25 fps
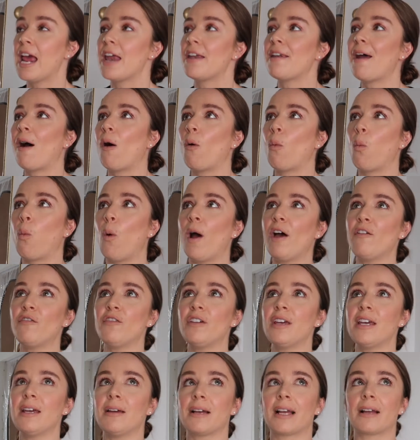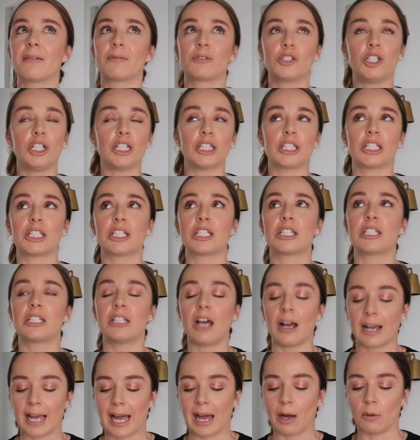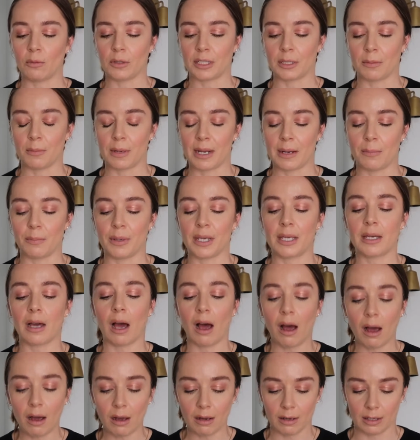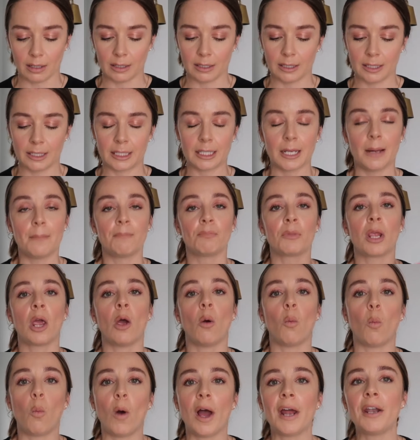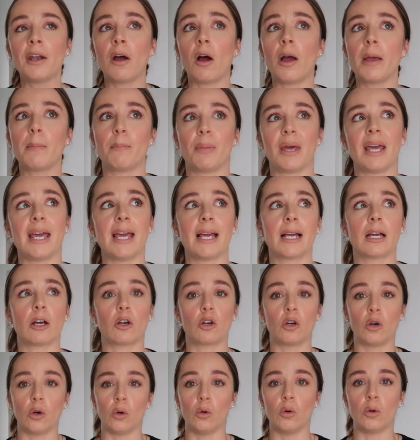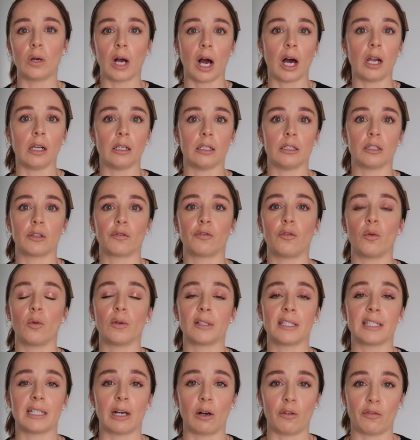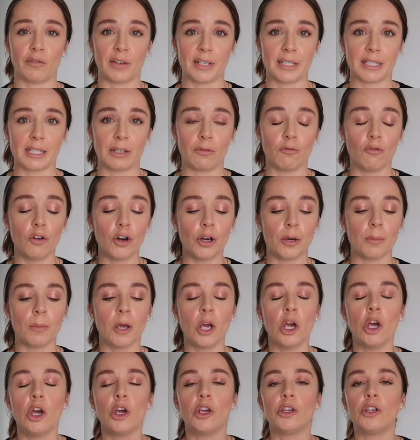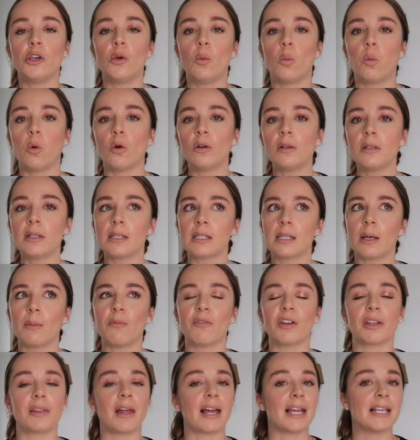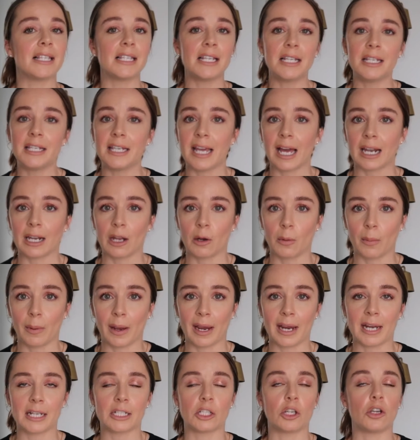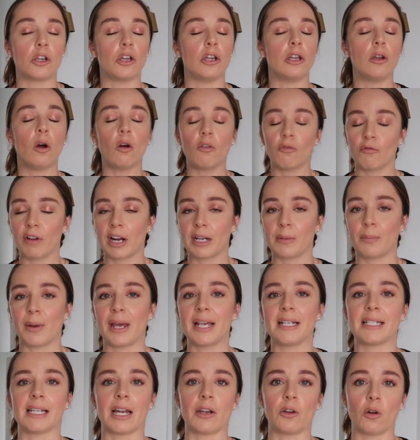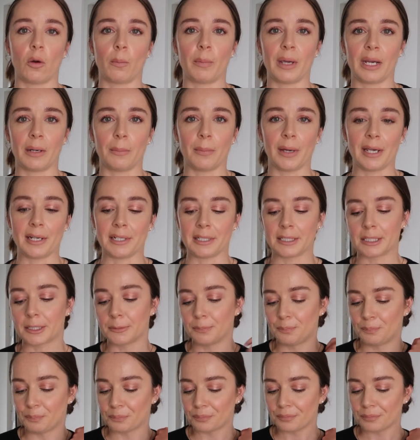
Now Wevet just stuck out to me because when I pick cool colours for a south facing room, you want something that isn't yellow based, not red based, and not pink based.